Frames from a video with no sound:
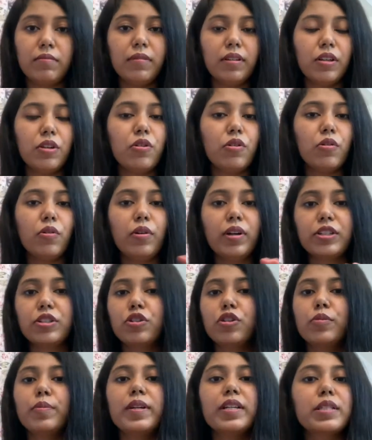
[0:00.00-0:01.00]
it
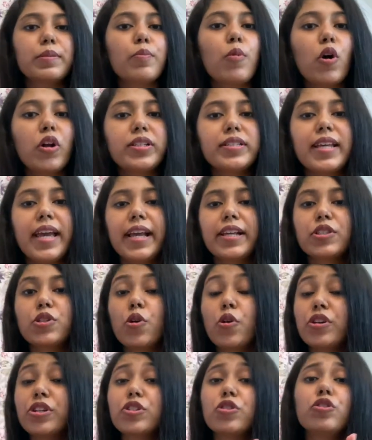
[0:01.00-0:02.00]
could be a small text
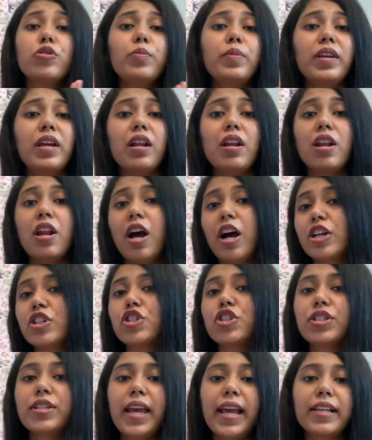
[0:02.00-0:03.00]
or it could be a
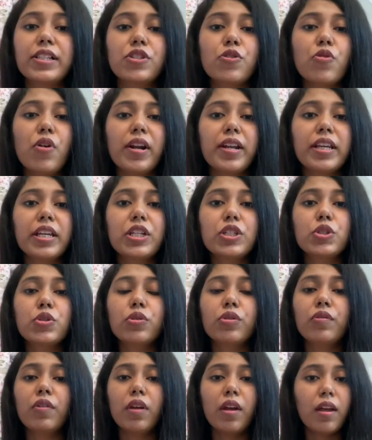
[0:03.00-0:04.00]
large text running
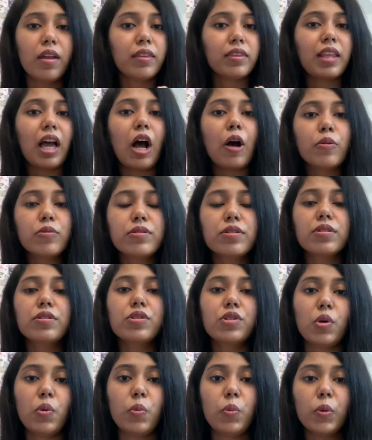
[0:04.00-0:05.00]
into thousands
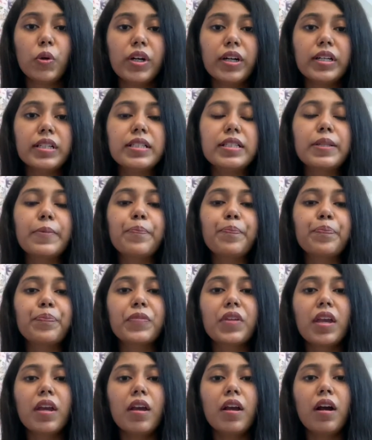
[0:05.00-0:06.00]
of words.
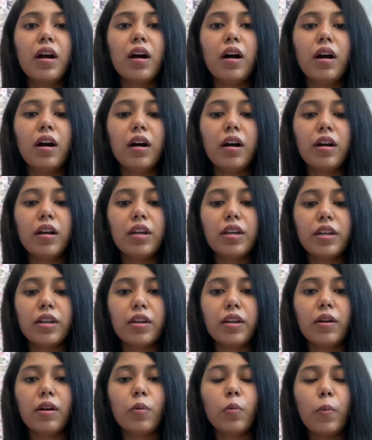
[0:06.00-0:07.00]

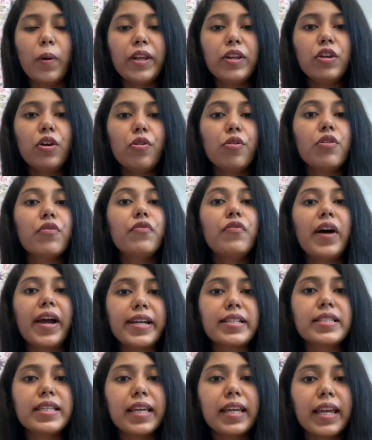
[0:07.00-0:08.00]
When you're
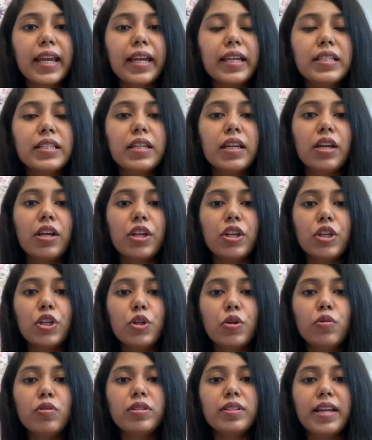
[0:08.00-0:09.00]
revising it,
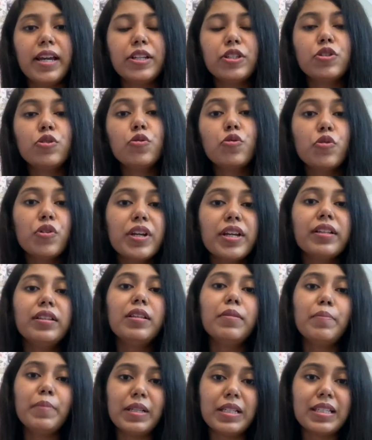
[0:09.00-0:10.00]
you tend to read
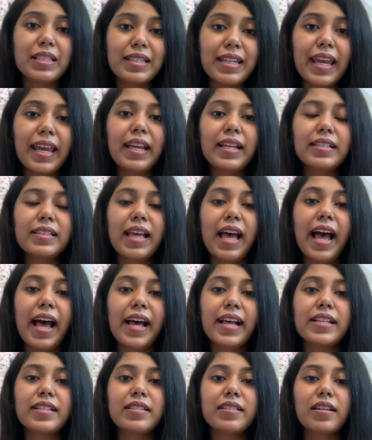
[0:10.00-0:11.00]
the mistakes
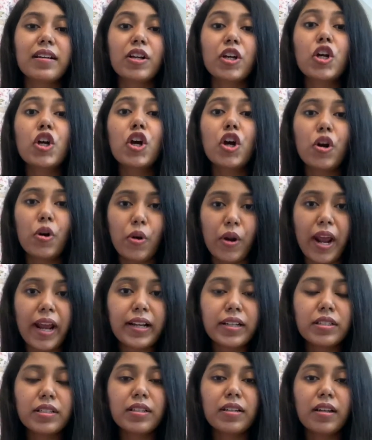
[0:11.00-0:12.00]
as
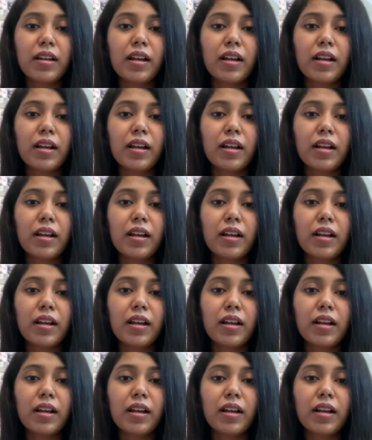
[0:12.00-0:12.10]
correct,